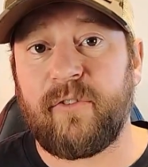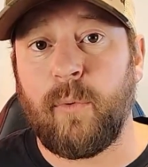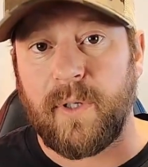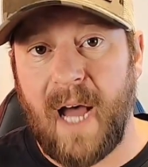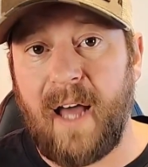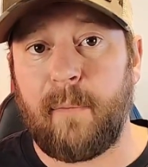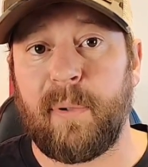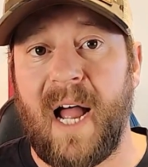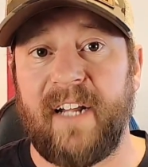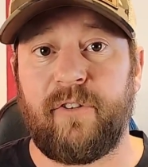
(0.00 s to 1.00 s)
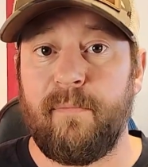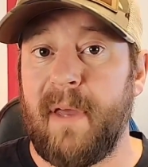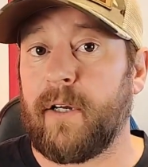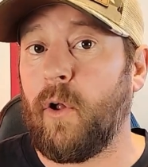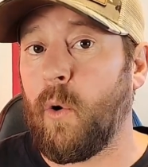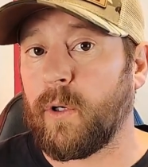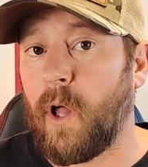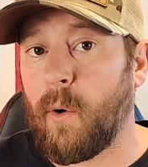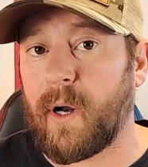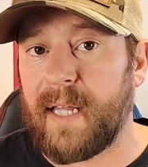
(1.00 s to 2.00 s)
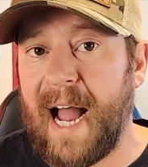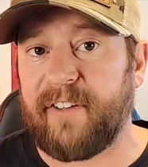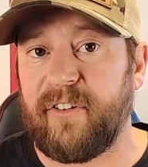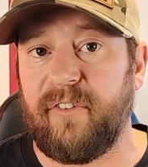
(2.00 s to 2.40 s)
will not apply to middle or lower classes.